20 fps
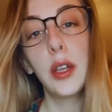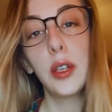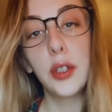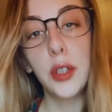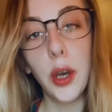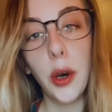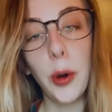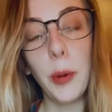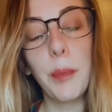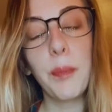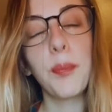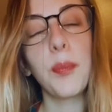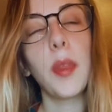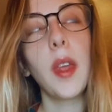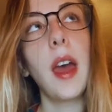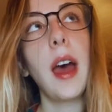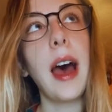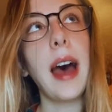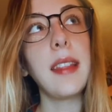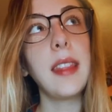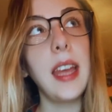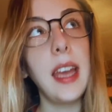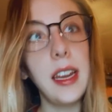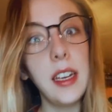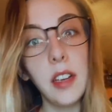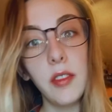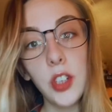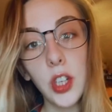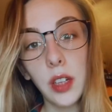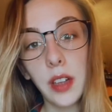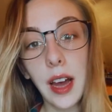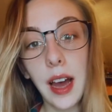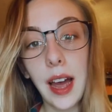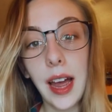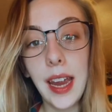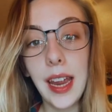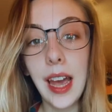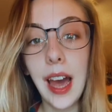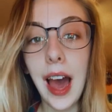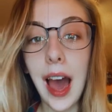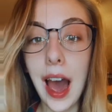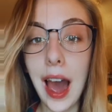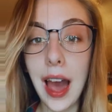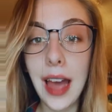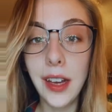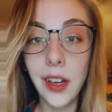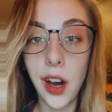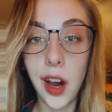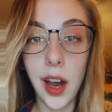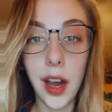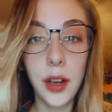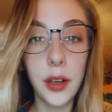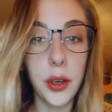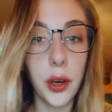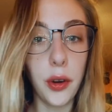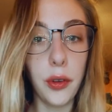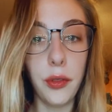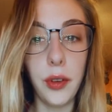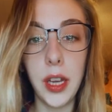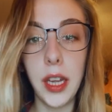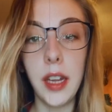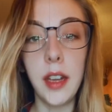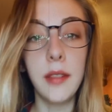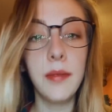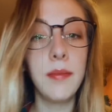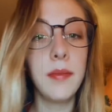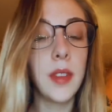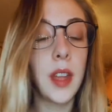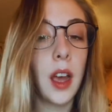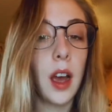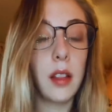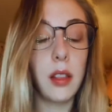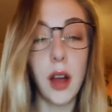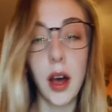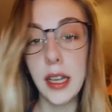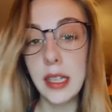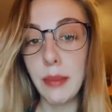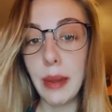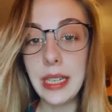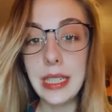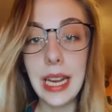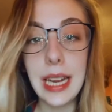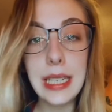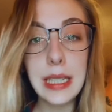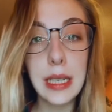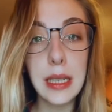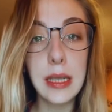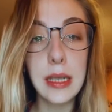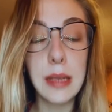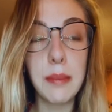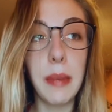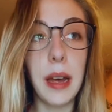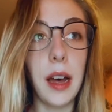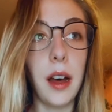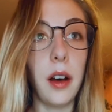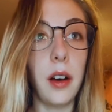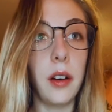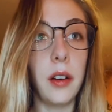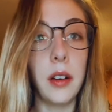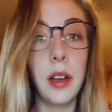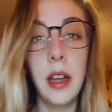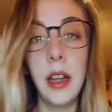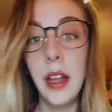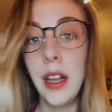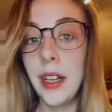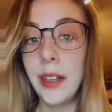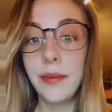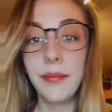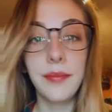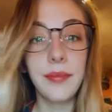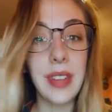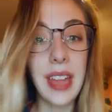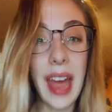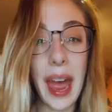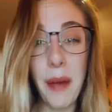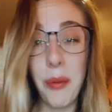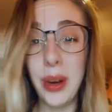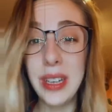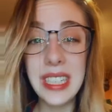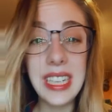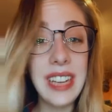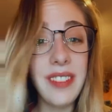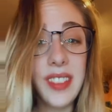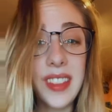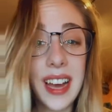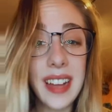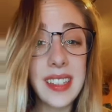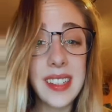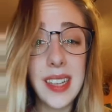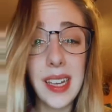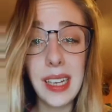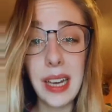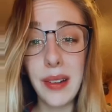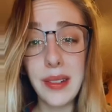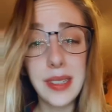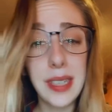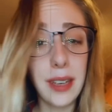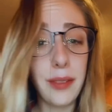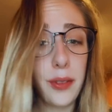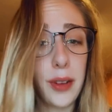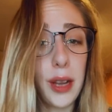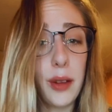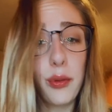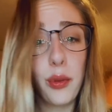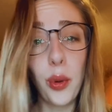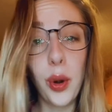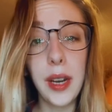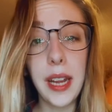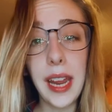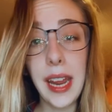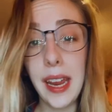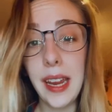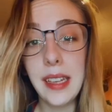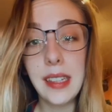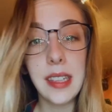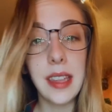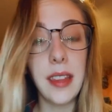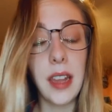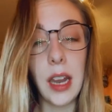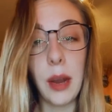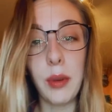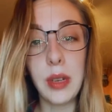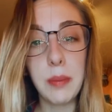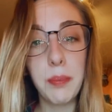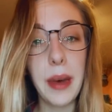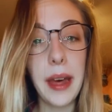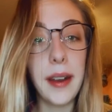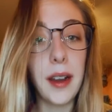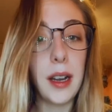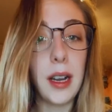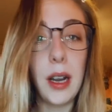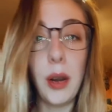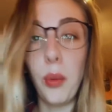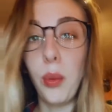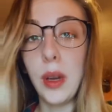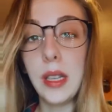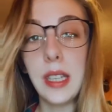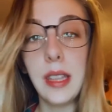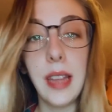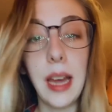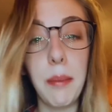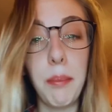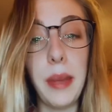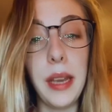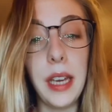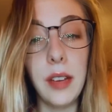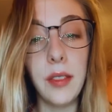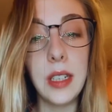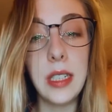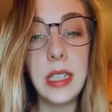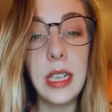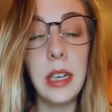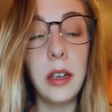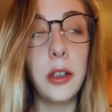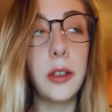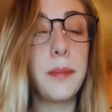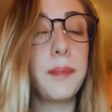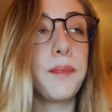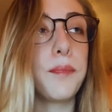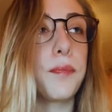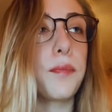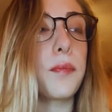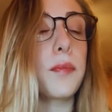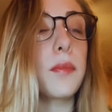So at the end of July, I got COVID, lost my taste and smell. I wasn't even that sick. I was sick for like 4 days and then I was better. It wasn't that big of a deal.